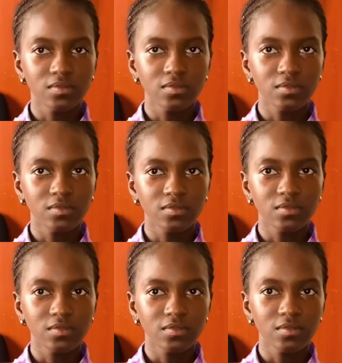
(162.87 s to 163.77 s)

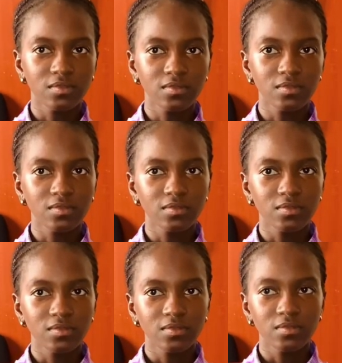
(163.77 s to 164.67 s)

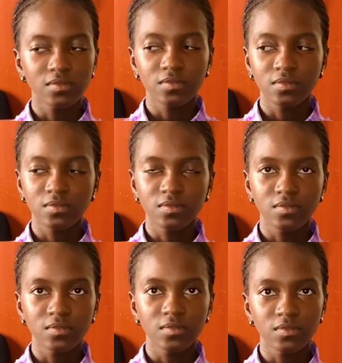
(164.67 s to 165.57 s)

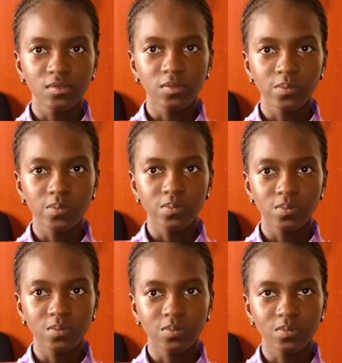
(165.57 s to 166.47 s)

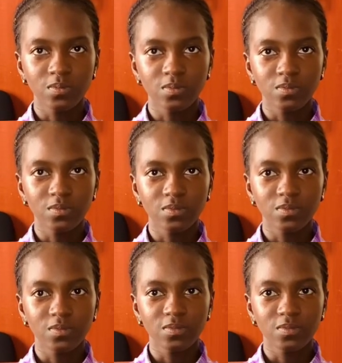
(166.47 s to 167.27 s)
(silent)